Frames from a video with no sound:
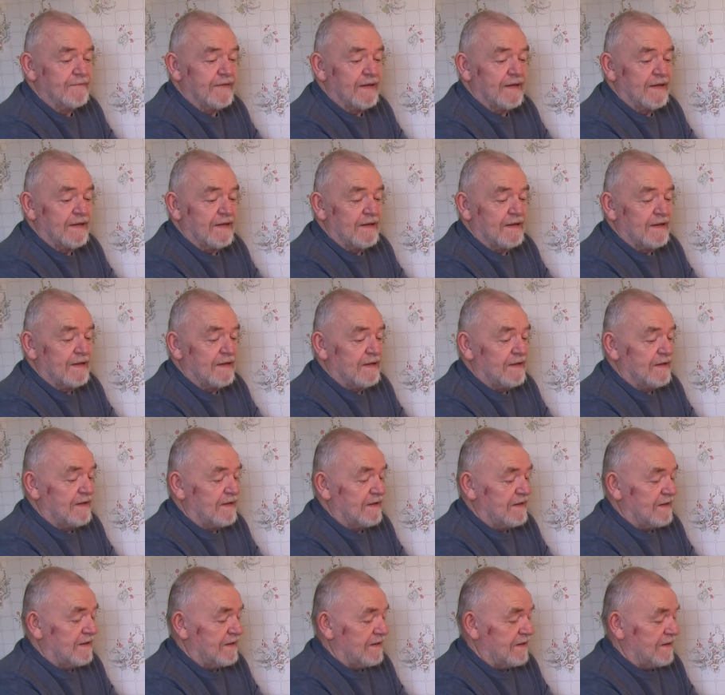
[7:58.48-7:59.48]

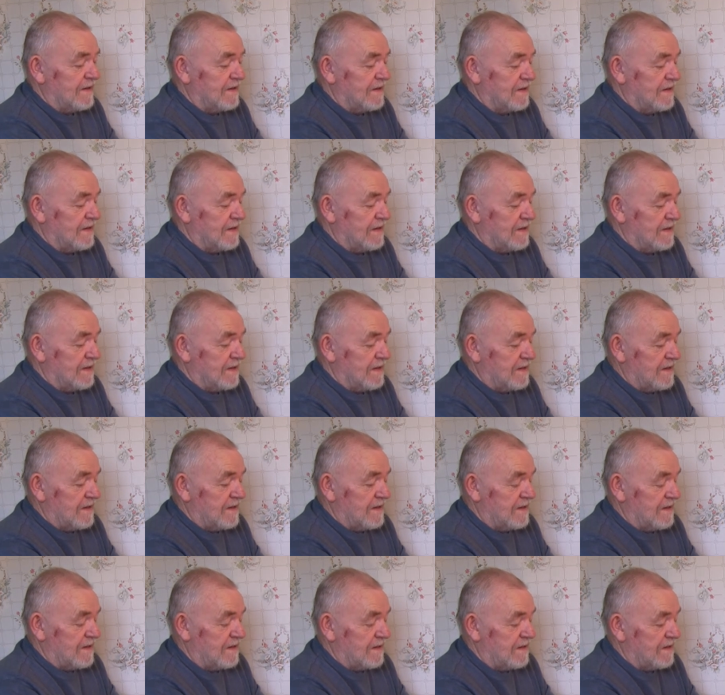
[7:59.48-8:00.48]

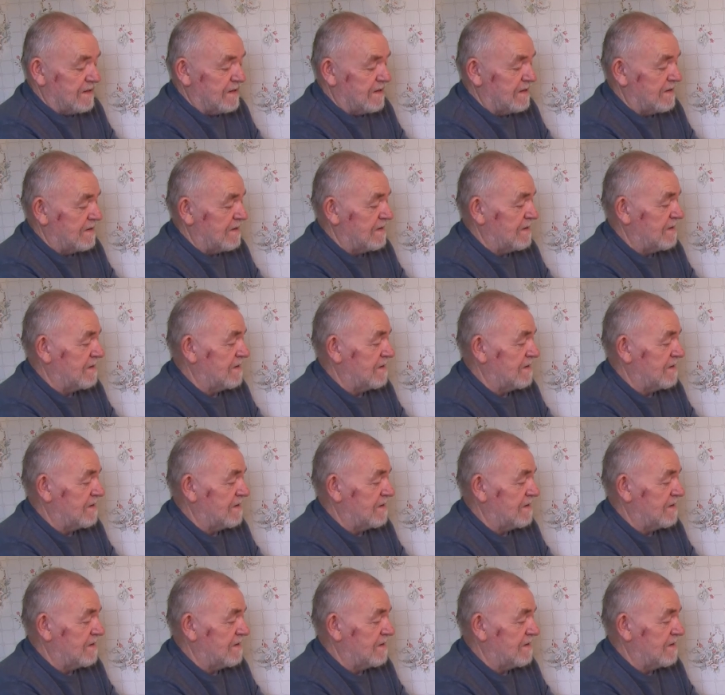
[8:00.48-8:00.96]
[no speech]